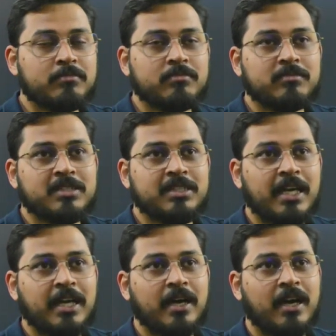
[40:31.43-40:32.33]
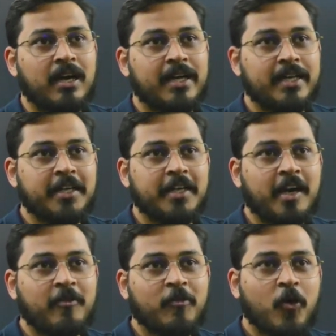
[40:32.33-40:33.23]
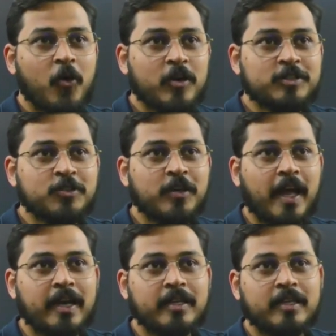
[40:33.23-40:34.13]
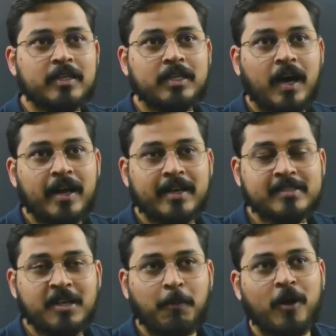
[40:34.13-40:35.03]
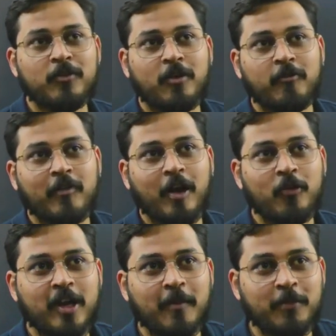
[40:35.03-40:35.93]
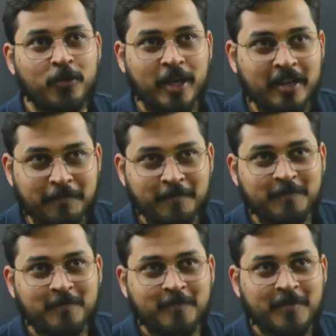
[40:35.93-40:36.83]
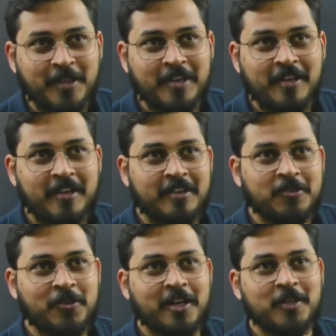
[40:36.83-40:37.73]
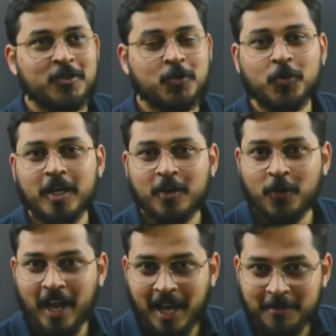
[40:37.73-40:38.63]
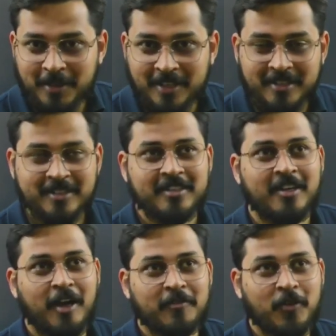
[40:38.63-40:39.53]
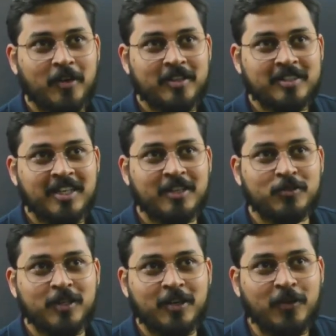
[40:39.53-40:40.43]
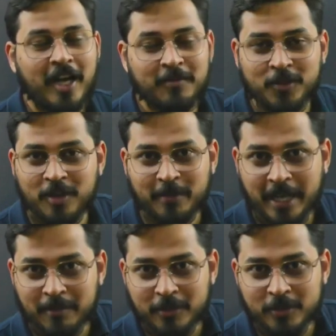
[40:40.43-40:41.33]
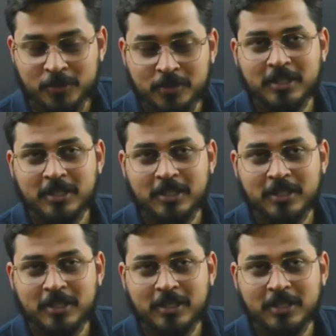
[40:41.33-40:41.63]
See, of course you can harness the power of cloud computing. You can use Google Colab. Of course, in Google Colab you will be able to